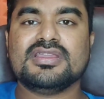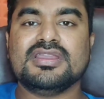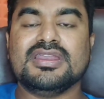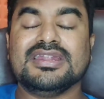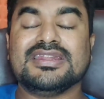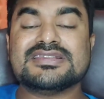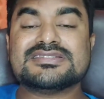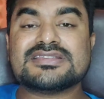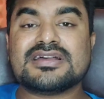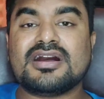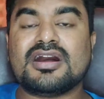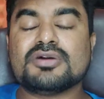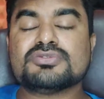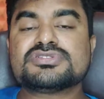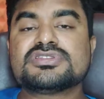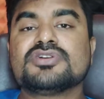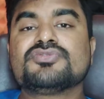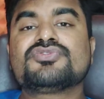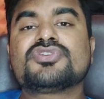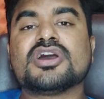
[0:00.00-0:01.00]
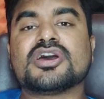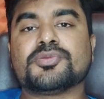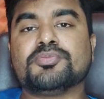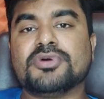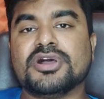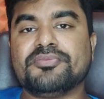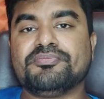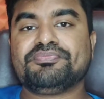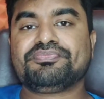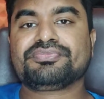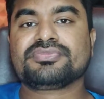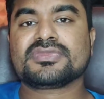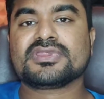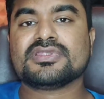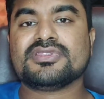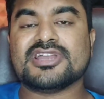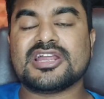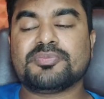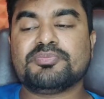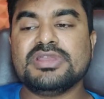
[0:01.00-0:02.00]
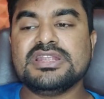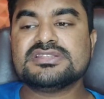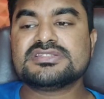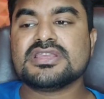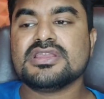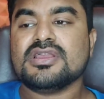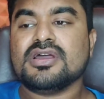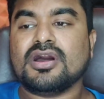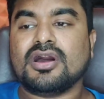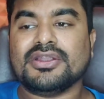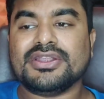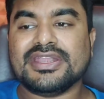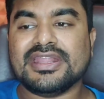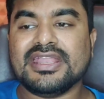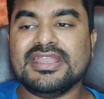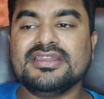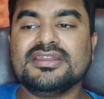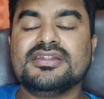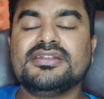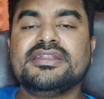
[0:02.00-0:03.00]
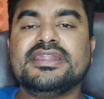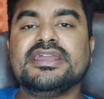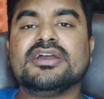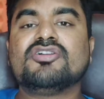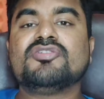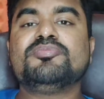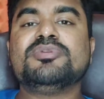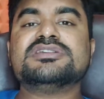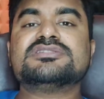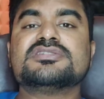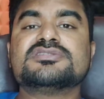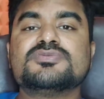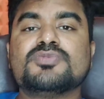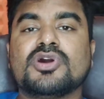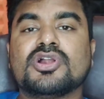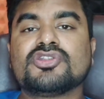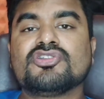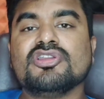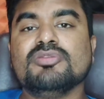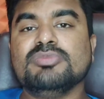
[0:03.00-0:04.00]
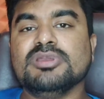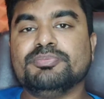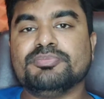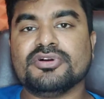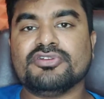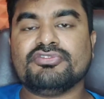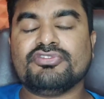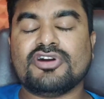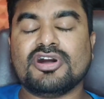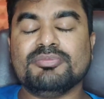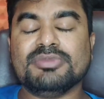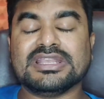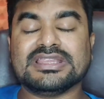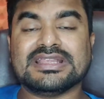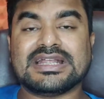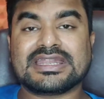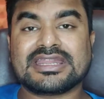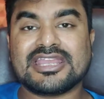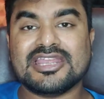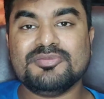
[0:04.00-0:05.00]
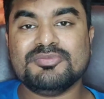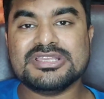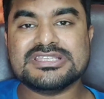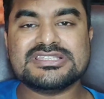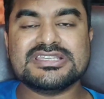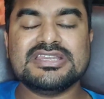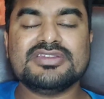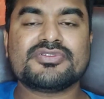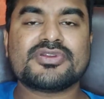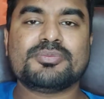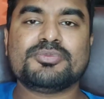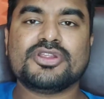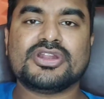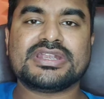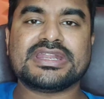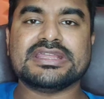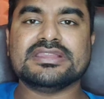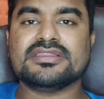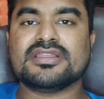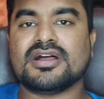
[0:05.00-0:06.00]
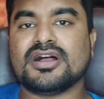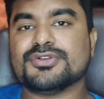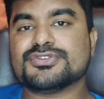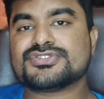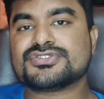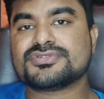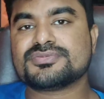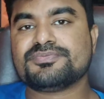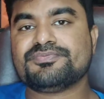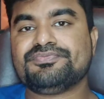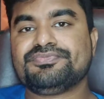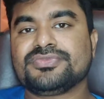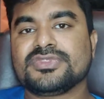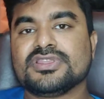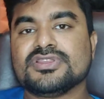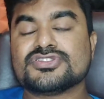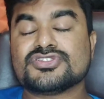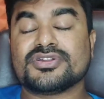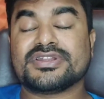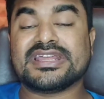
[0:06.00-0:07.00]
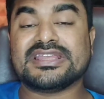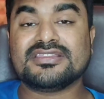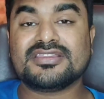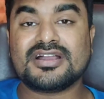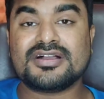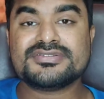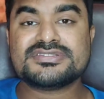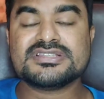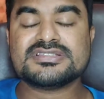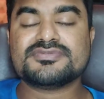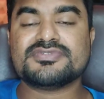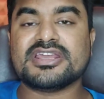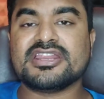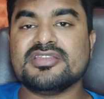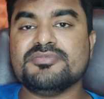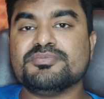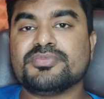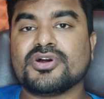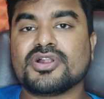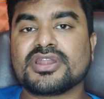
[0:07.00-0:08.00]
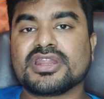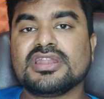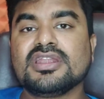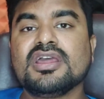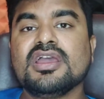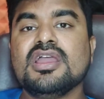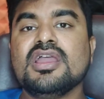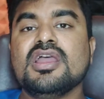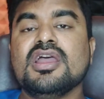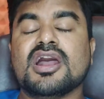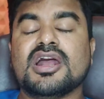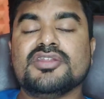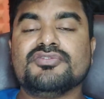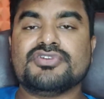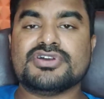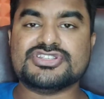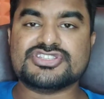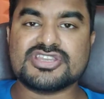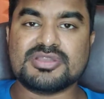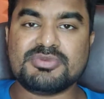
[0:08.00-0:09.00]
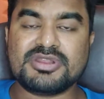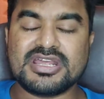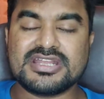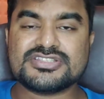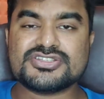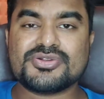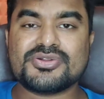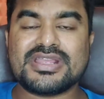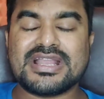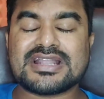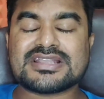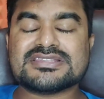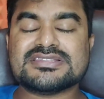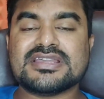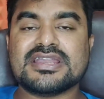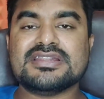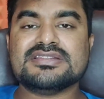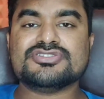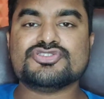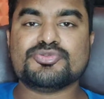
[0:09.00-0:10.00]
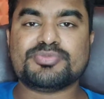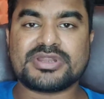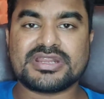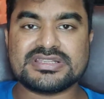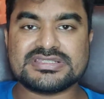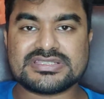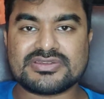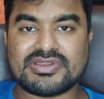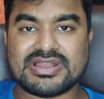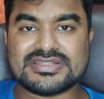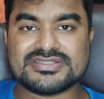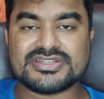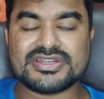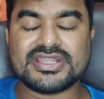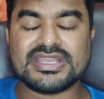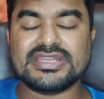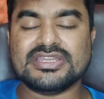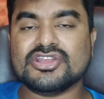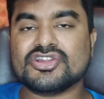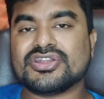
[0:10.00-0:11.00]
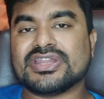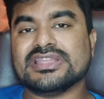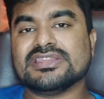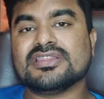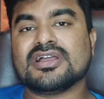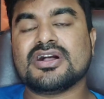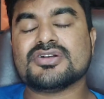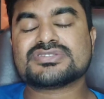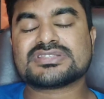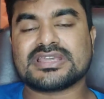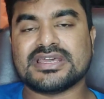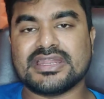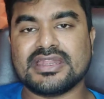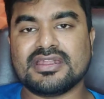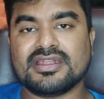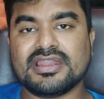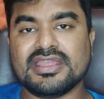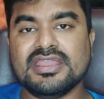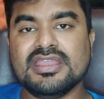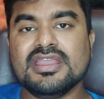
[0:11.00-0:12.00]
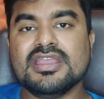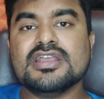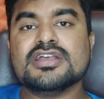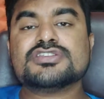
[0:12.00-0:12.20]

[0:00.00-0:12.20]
It is a house of karma. That means on day in and day out basis, what you'll be performing, that can be seen from your 10th house. So 10th house is very important. And for Gemini zodiac sign, Jupiter is transiting in your 10th house currently.